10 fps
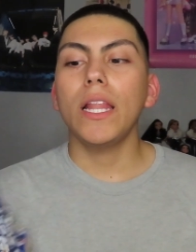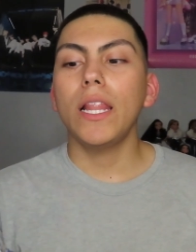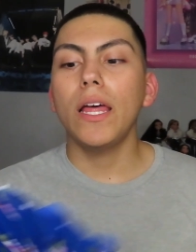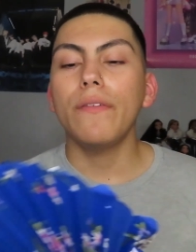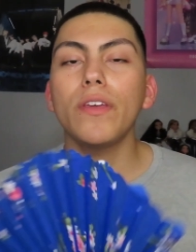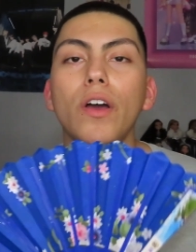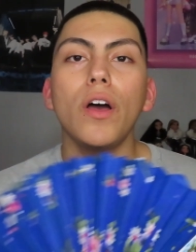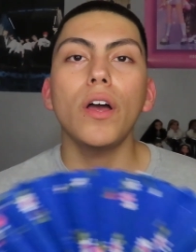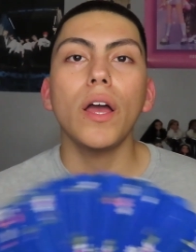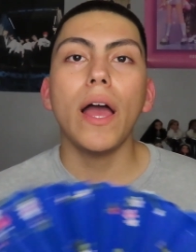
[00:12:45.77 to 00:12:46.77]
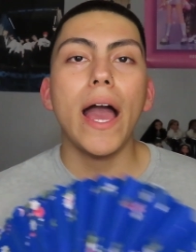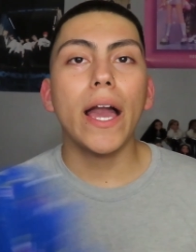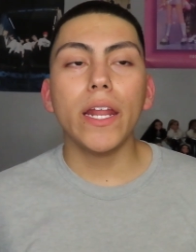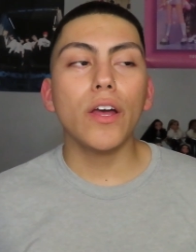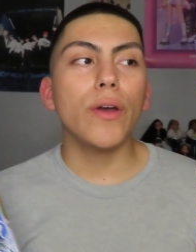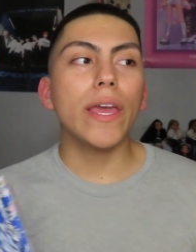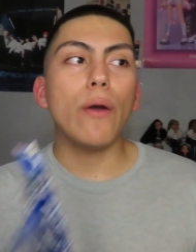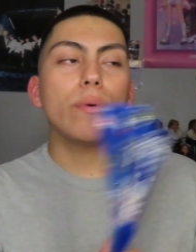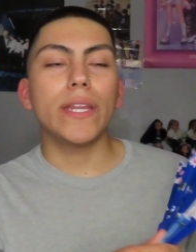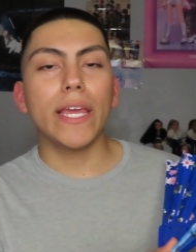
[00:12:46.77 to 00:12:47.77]
love y'all i gotta go hang
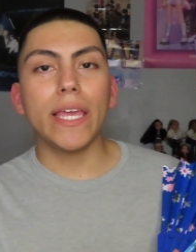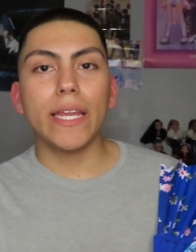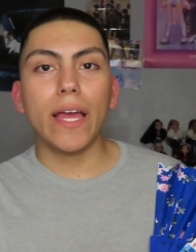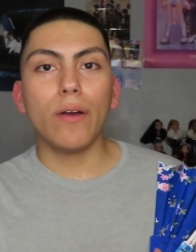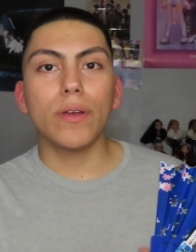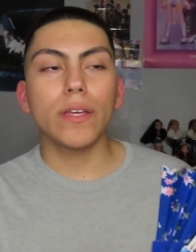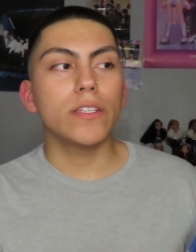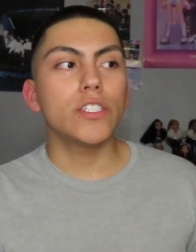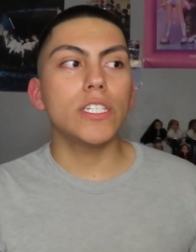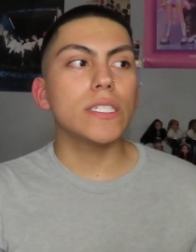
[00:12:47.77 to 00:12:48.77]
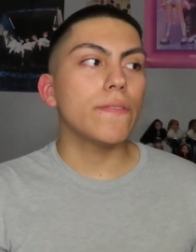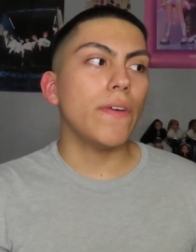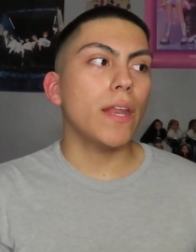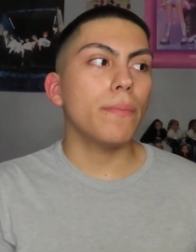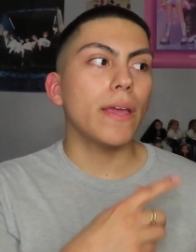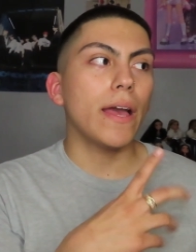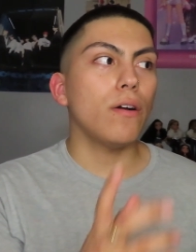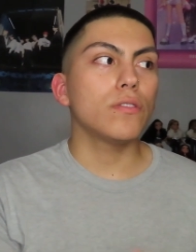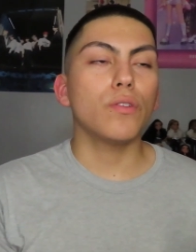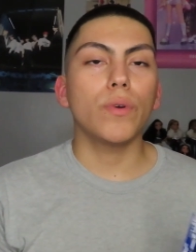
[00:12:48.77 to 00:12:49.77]
out with Nicki now because she just invited me
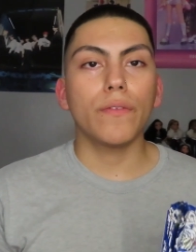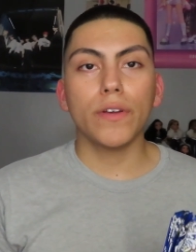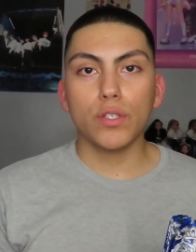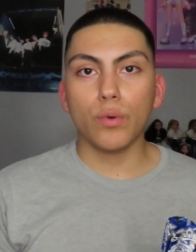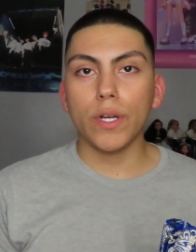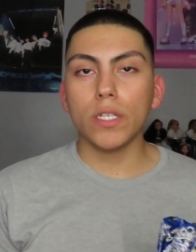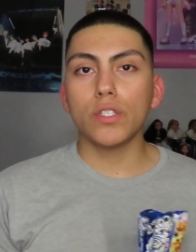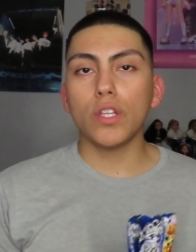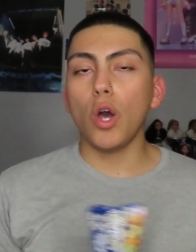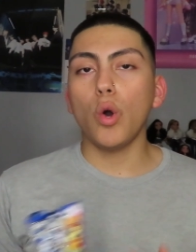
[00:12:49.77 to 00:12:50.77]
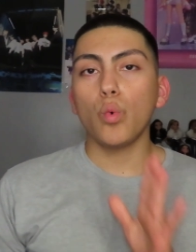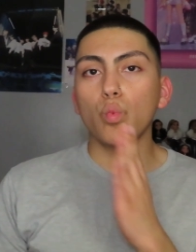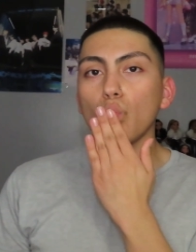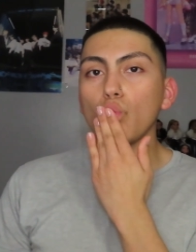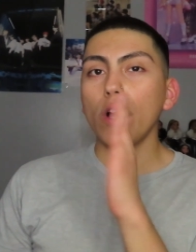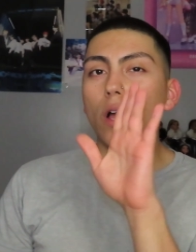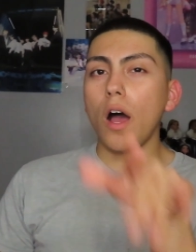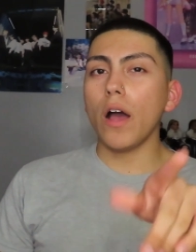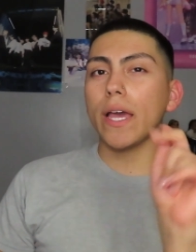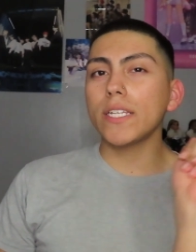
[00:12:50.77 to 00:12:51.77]
out to one of her tours so
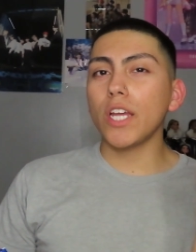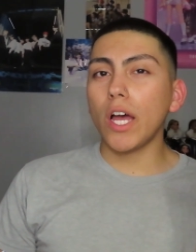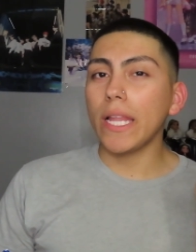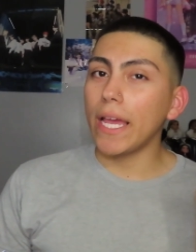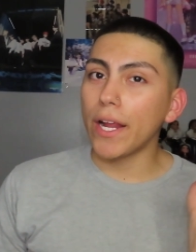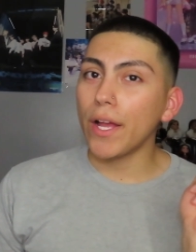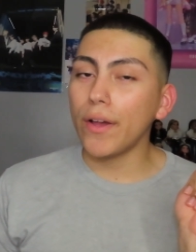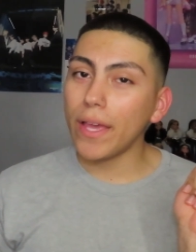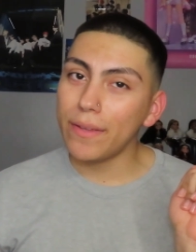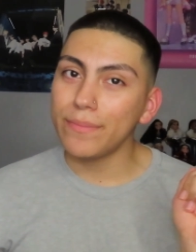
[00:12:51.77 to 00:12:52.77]
i'll catch y'all later okay